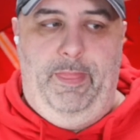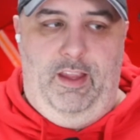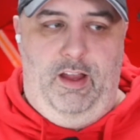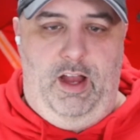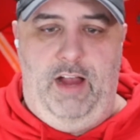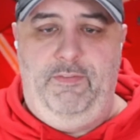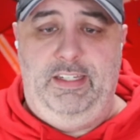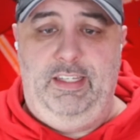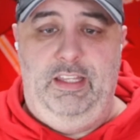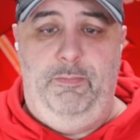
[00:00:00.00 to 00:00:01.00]

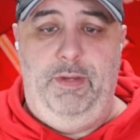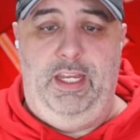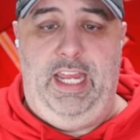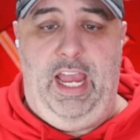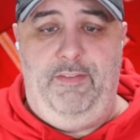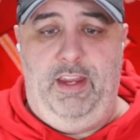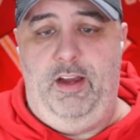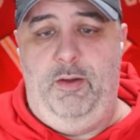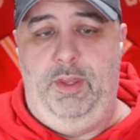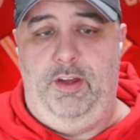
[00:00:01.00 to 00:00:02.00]
Obviously, the big
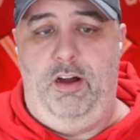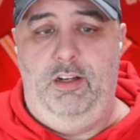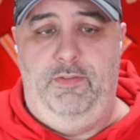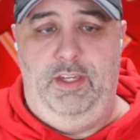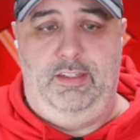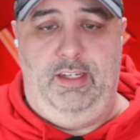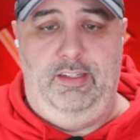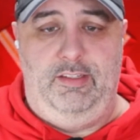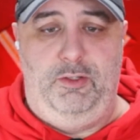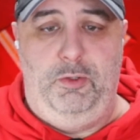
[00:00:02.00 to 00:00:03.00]
caveat with all of this
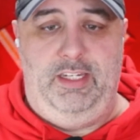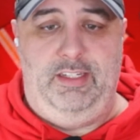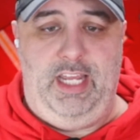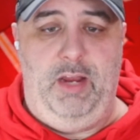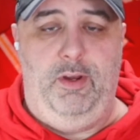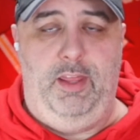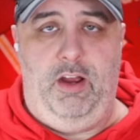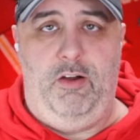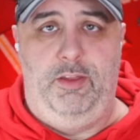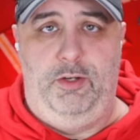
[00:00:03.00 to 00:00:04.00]
is, do they stay where they
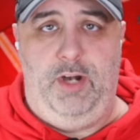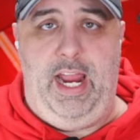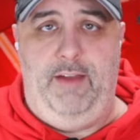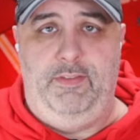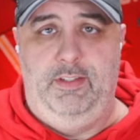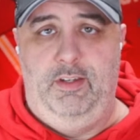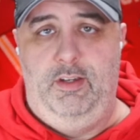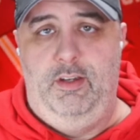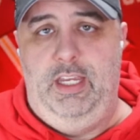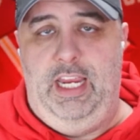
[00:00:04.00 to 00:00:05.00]
are in the draft?
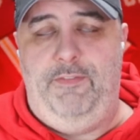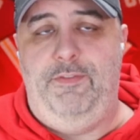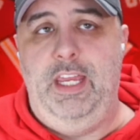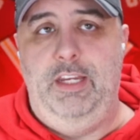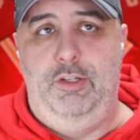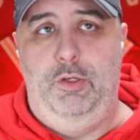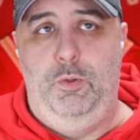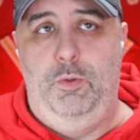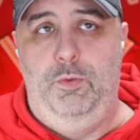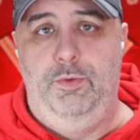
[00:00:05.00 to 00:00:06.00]
If they
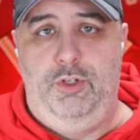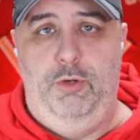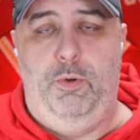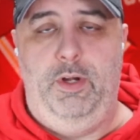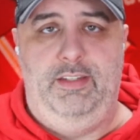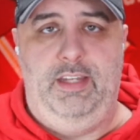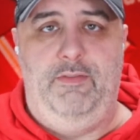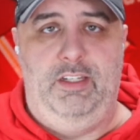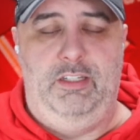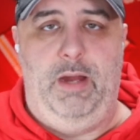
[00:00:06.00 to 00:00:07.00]
do,
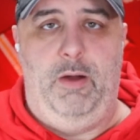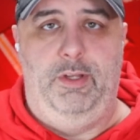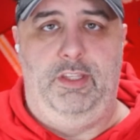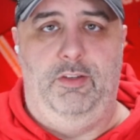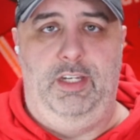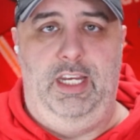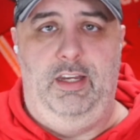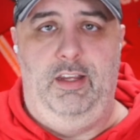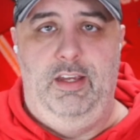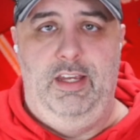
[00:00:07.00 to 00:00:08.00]
2.7 is about what they'll need.
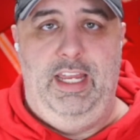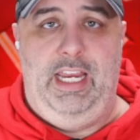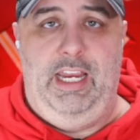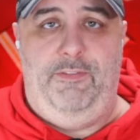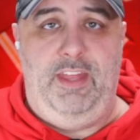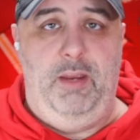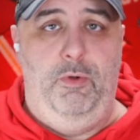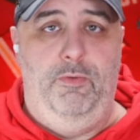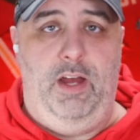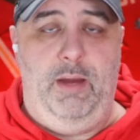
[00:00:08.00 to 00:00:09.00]
If they
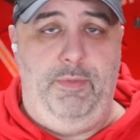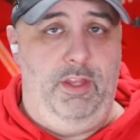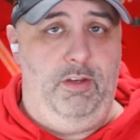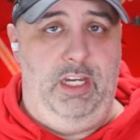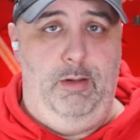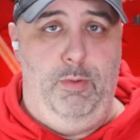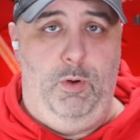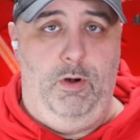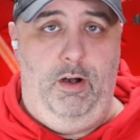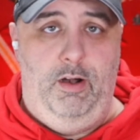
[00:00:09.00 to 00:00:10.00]
move up, they'll need
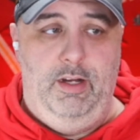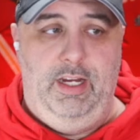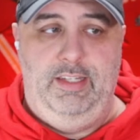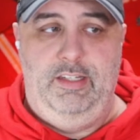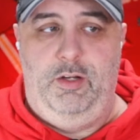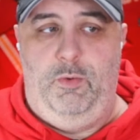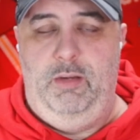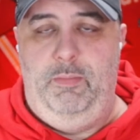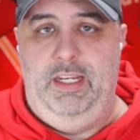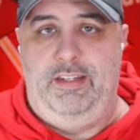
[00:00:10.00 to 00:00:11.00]
more. Is it going to
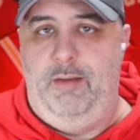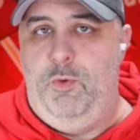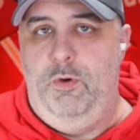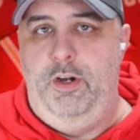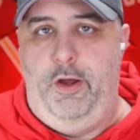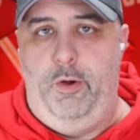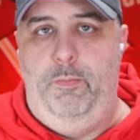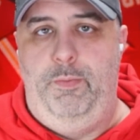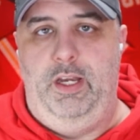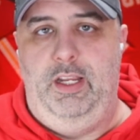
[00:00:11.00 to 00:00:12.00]
be a ton more? No,
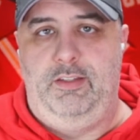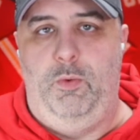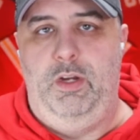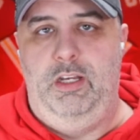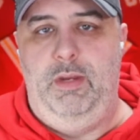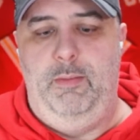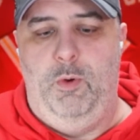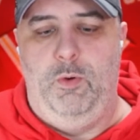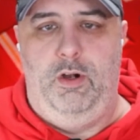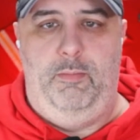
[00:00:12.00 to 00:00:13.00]
but it's going to be
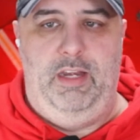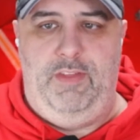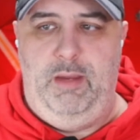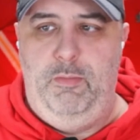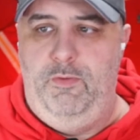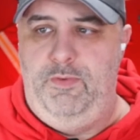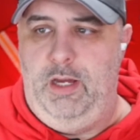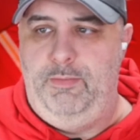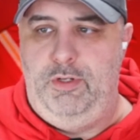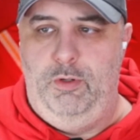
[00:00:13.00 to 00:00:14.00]
more. I mean, if they moved
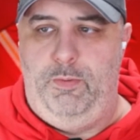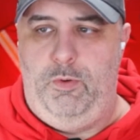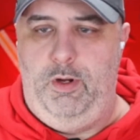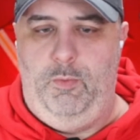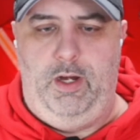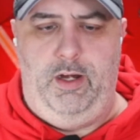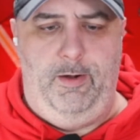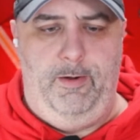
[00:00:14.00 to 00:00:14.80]
up to a point where